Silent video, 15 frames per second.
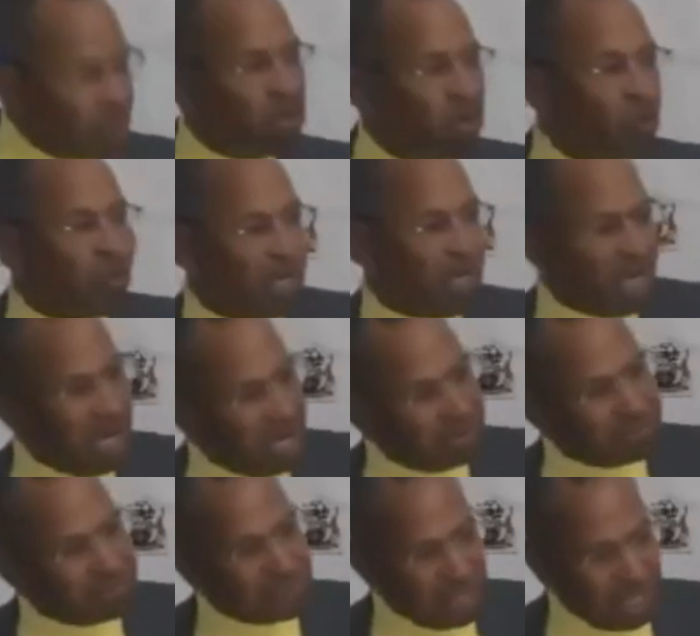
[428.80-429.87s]
We
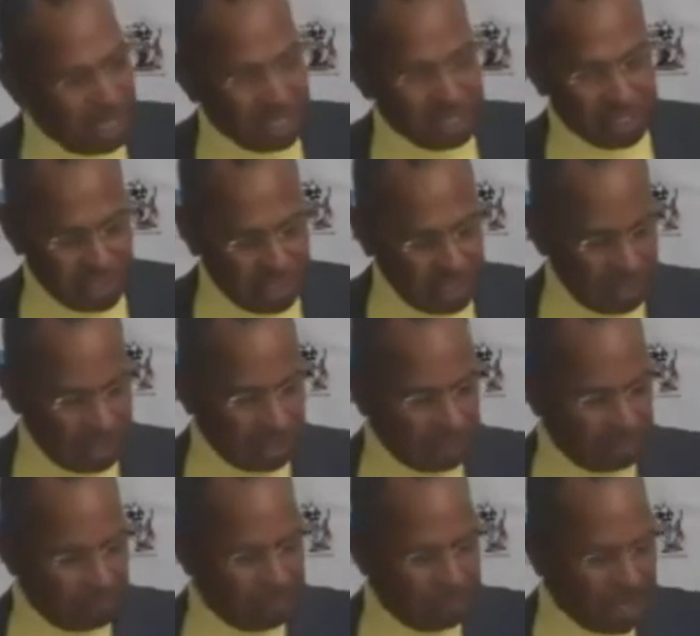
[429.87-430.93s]
have to get
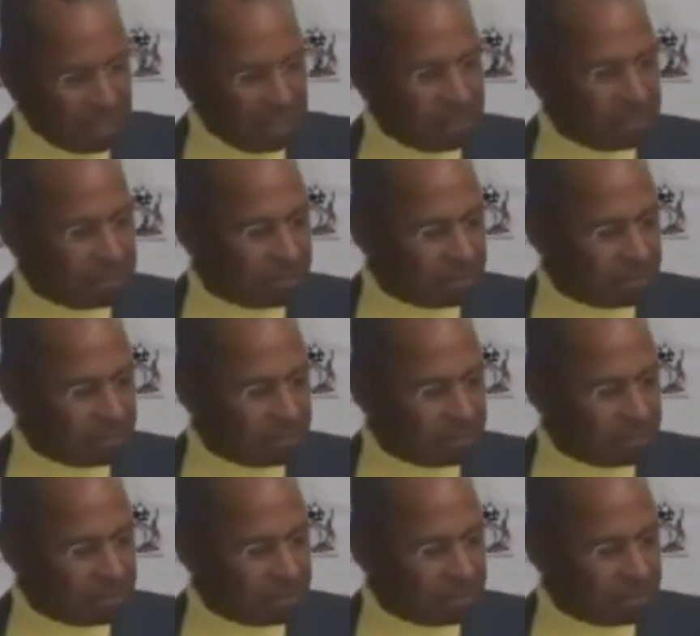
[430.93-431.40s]
better